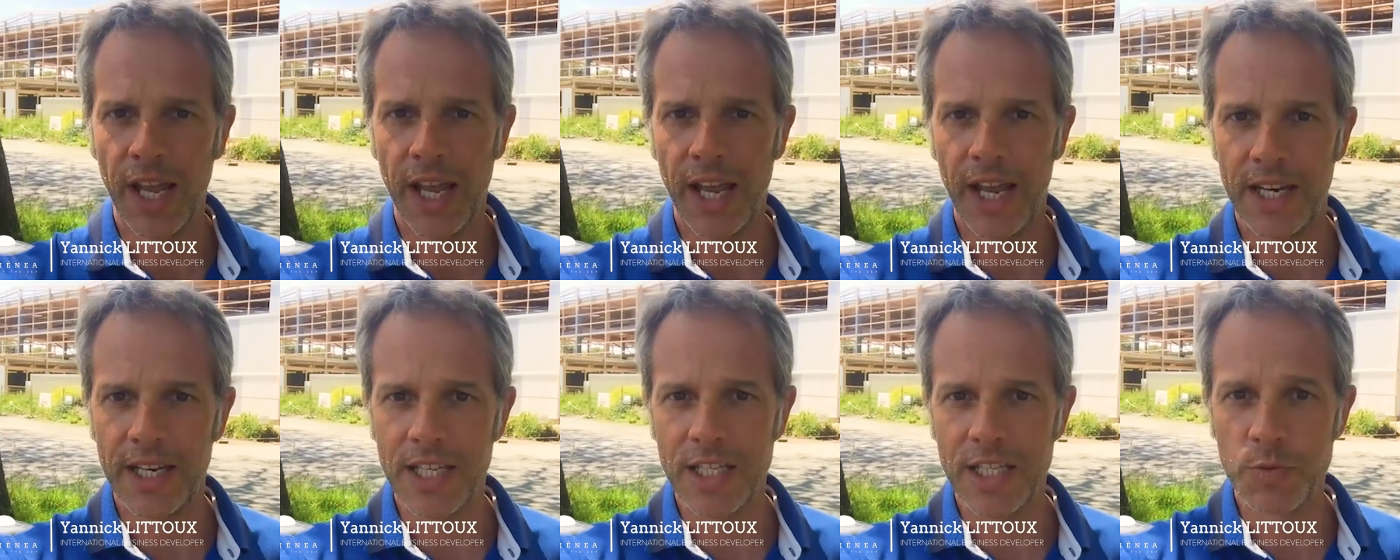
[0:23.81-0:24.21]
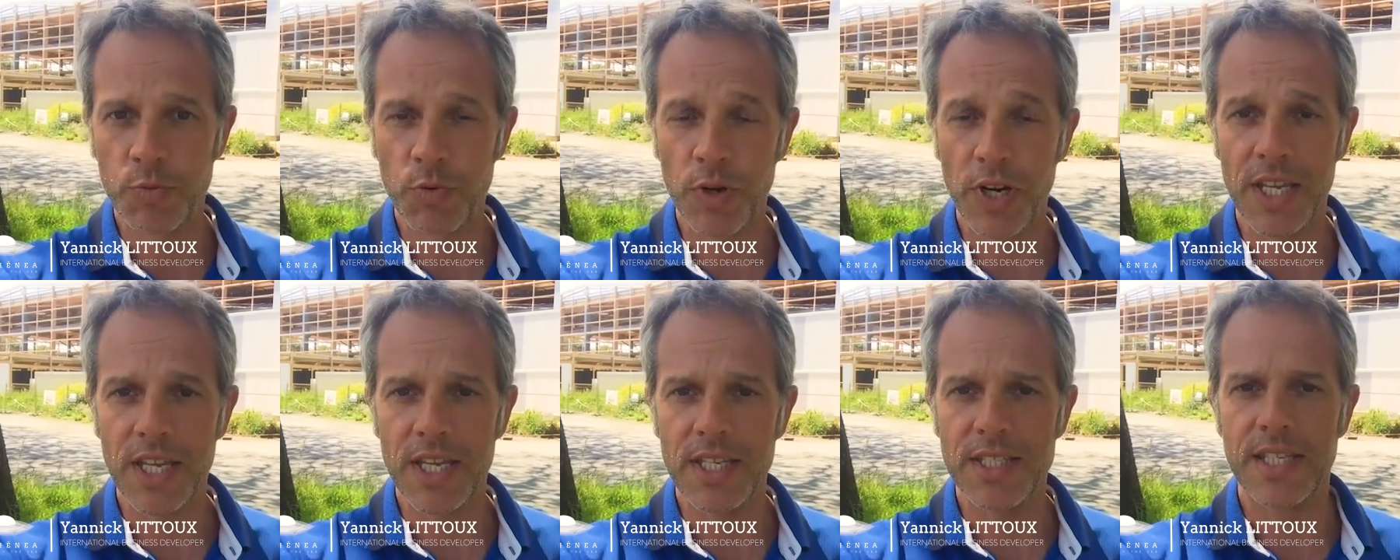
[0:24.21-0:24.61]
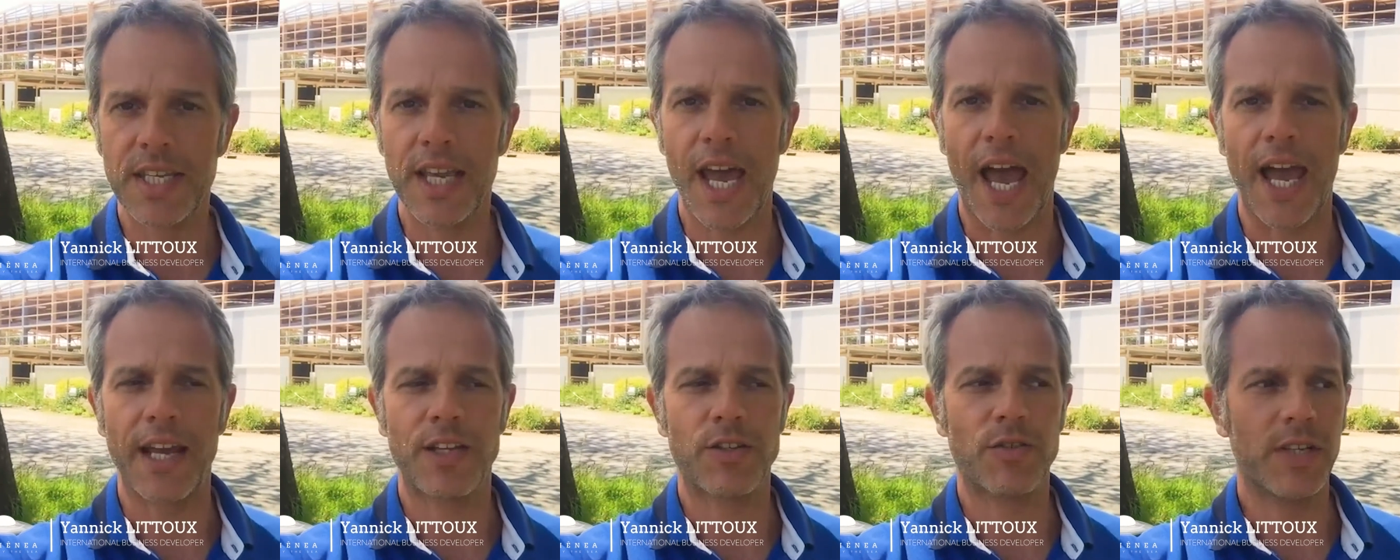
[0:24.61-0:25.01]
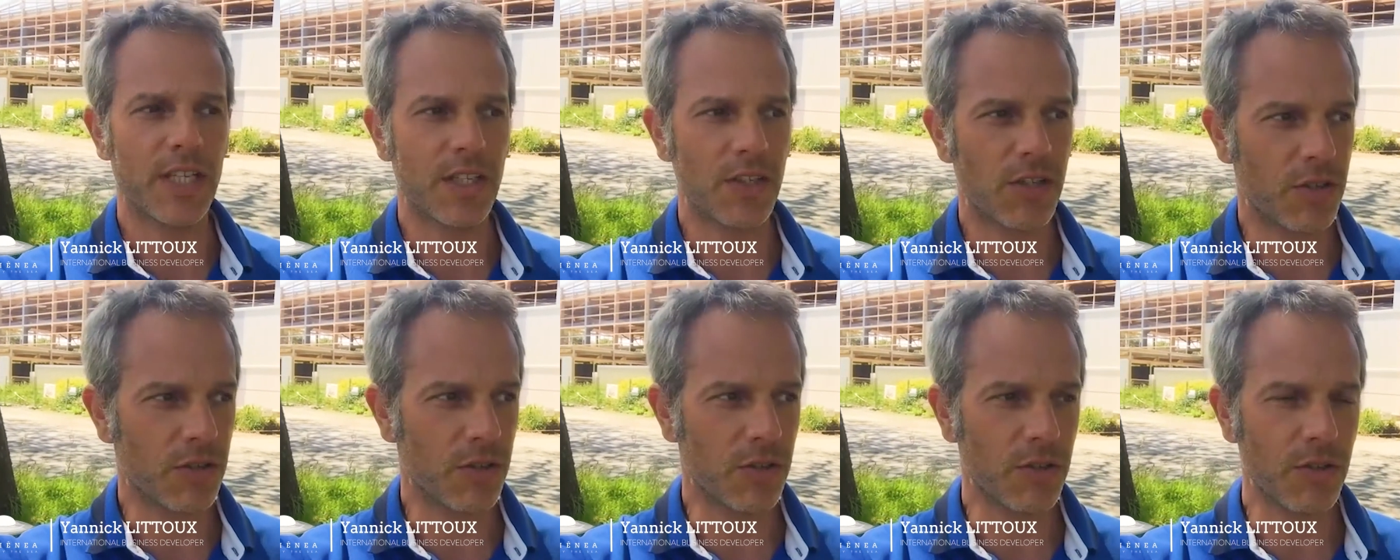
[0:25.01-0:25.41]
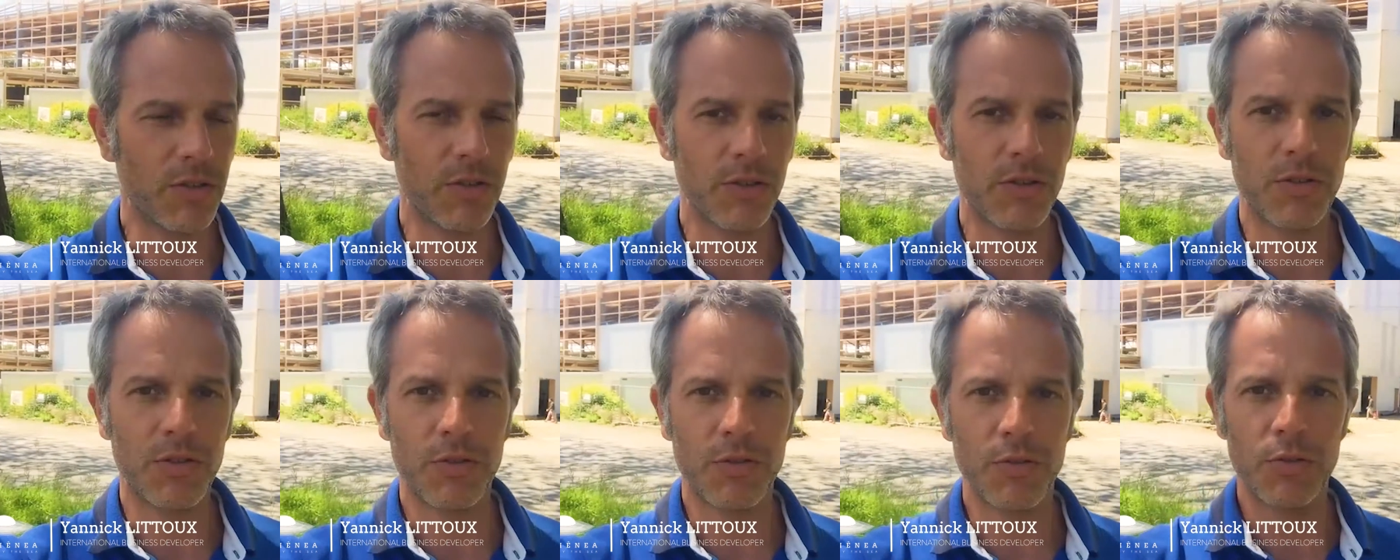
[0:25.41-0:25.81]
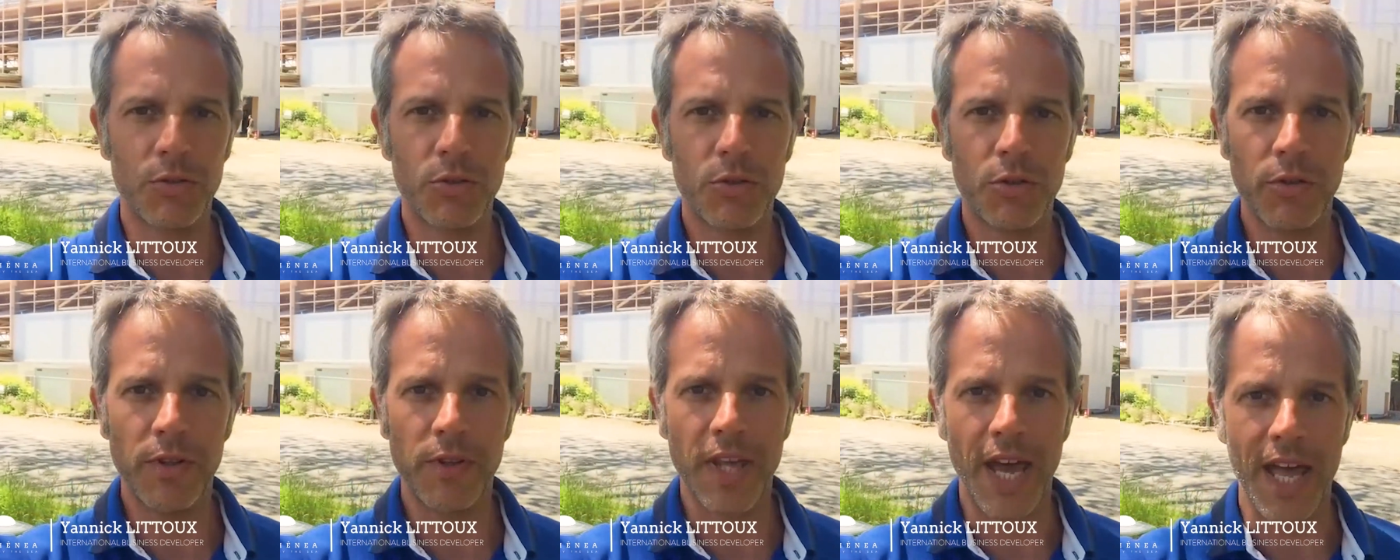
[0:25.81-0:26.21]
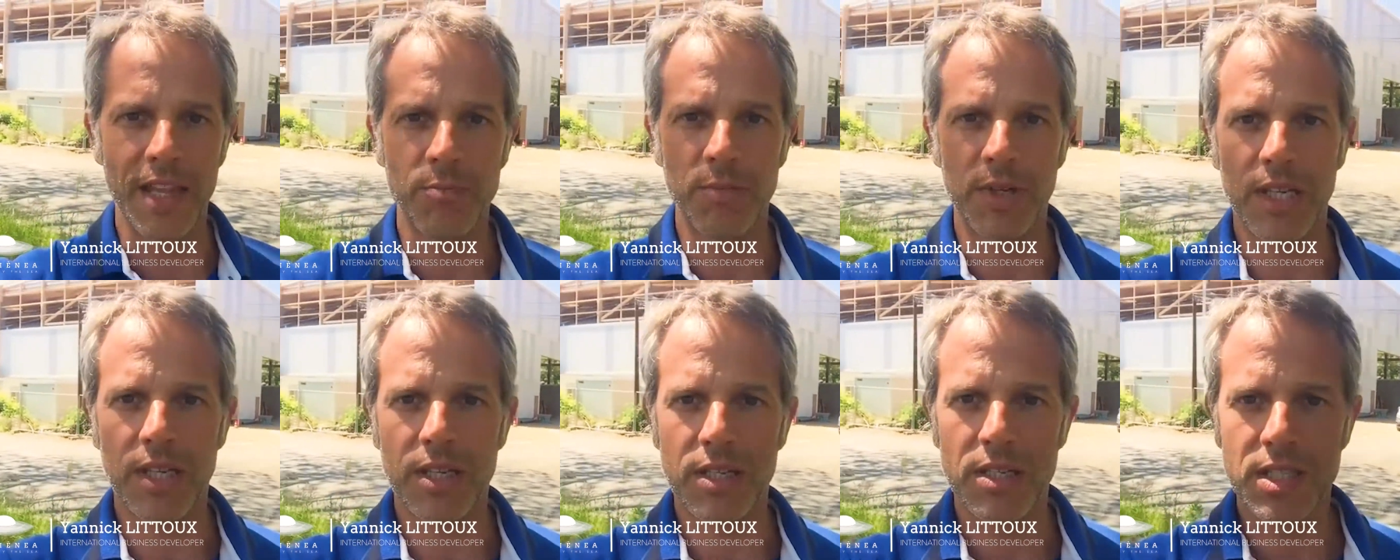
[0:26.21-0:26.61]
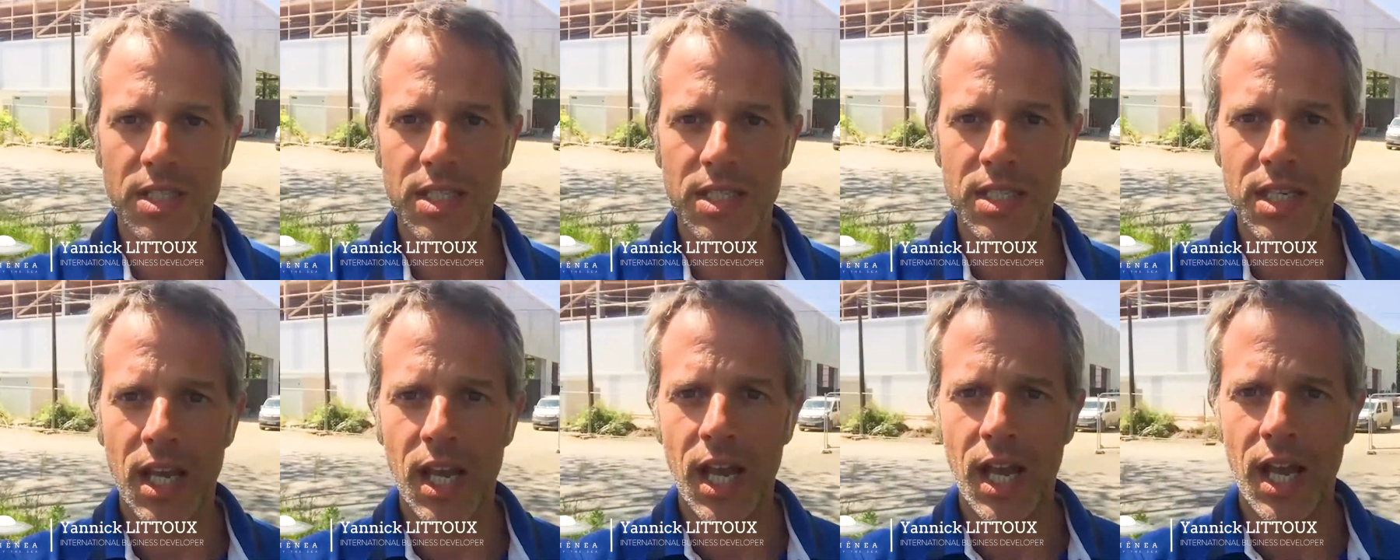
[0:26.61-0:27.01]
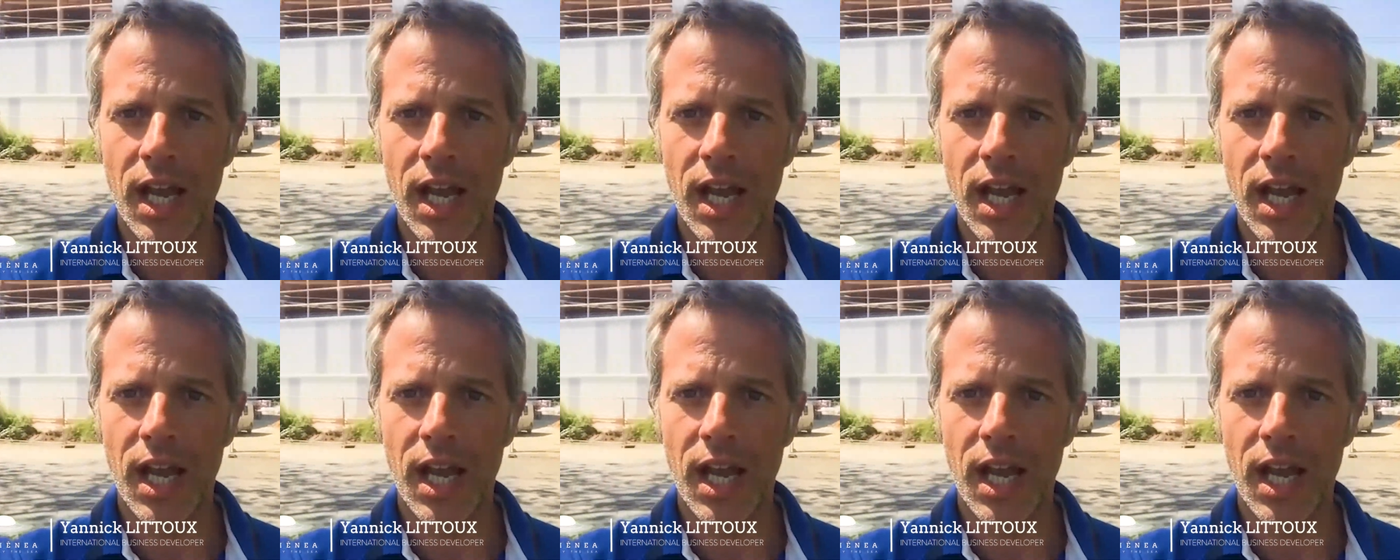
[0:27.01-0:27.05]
And it's pretty easy actually to do that, because